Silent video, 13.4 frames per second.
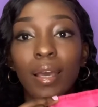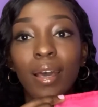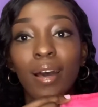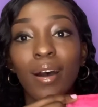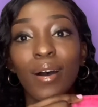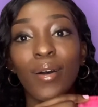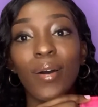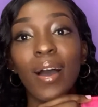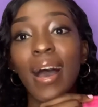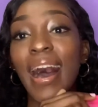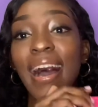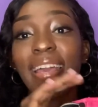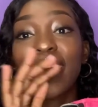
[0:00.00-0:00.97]
Oh,
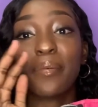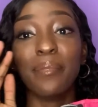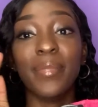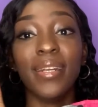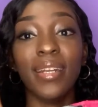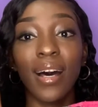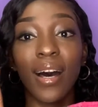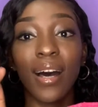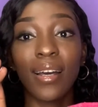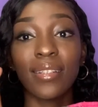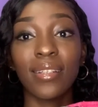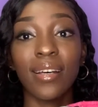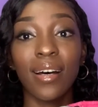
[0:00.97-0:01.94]
I am not
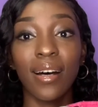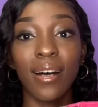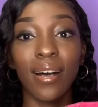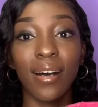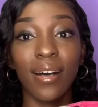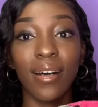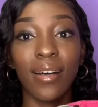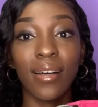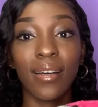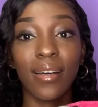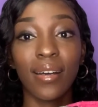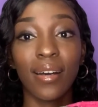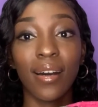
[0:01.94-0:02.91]
a
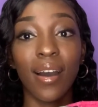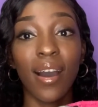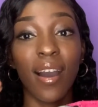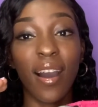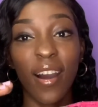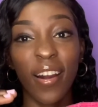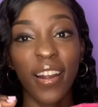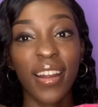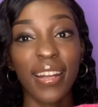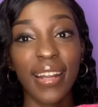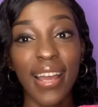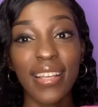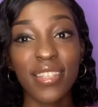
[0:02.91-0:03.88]

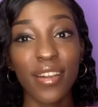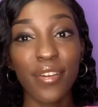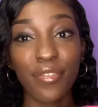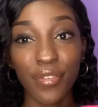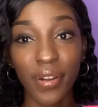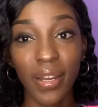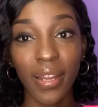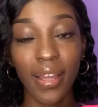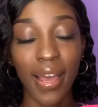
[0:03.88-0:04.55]
organizer freak.